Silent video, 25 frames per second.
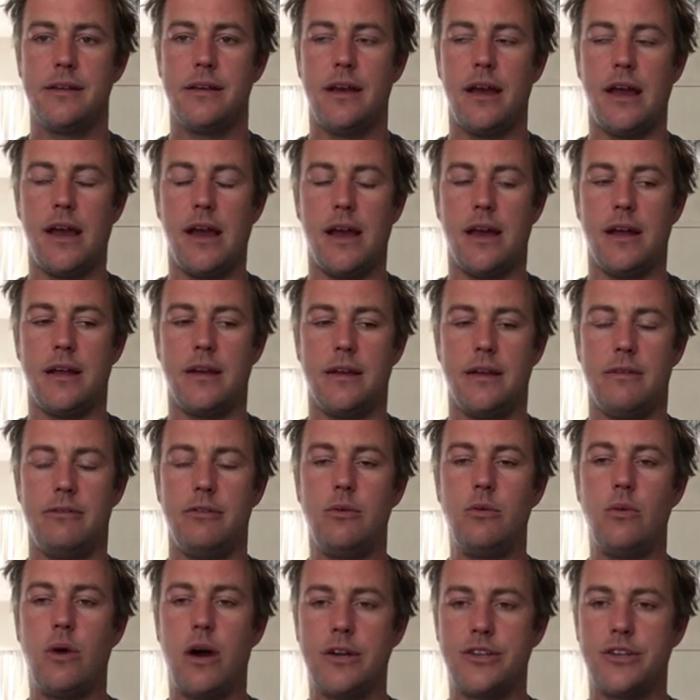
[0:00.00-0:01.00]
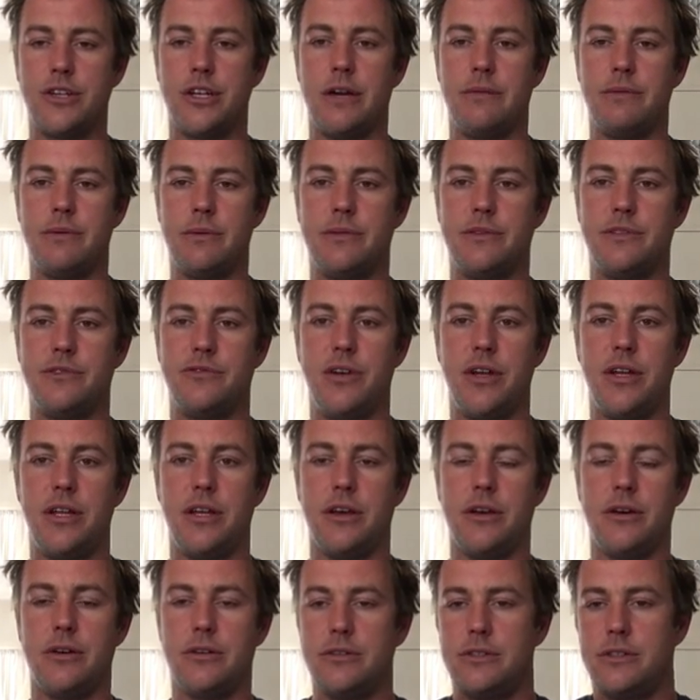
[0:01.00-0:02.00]
And if you watch enough of his
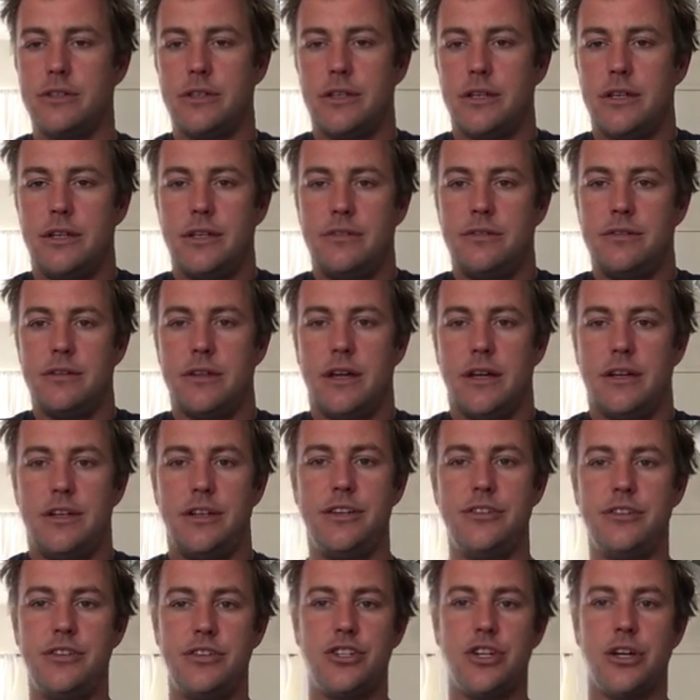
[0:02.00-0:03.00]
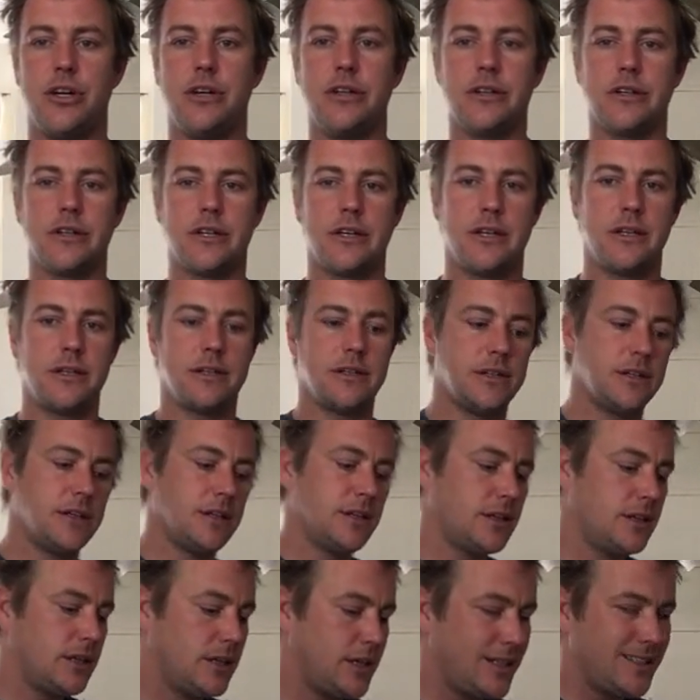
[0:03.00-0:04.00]
videos, he's a jerk.
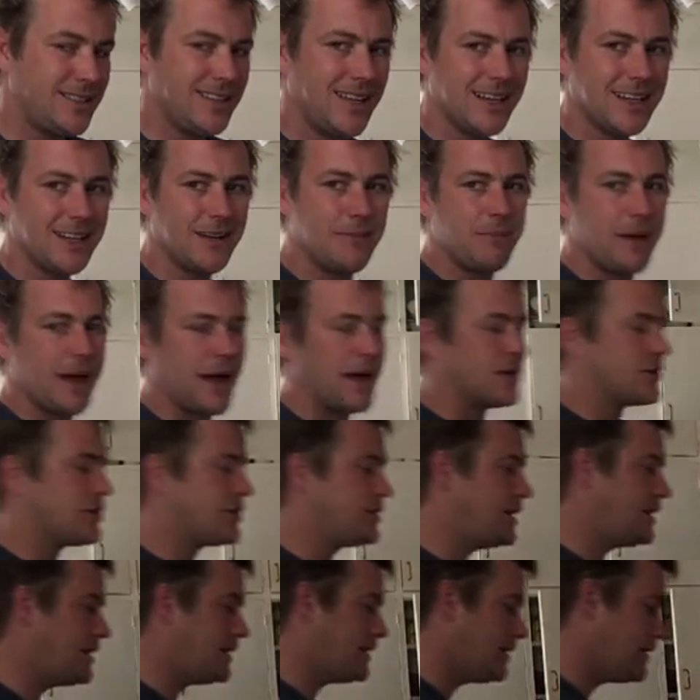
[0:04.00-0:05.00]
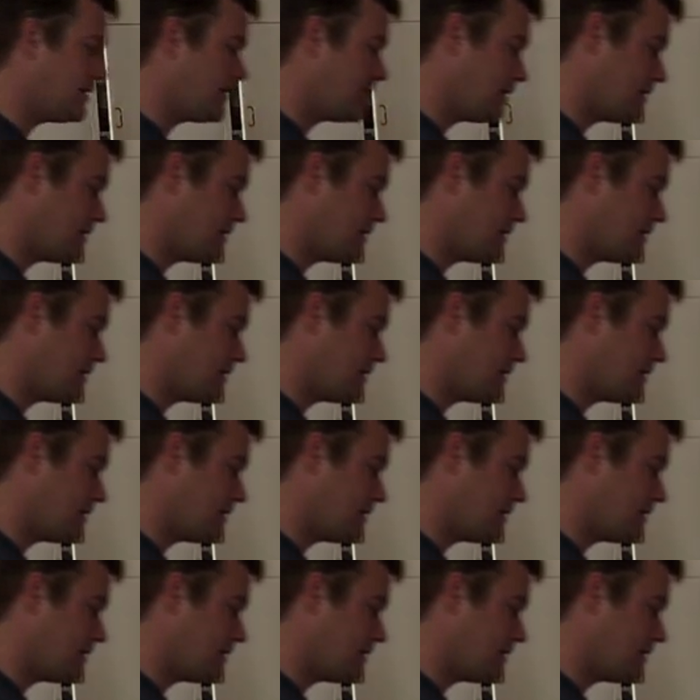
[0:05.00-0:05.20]
He's not compassionate.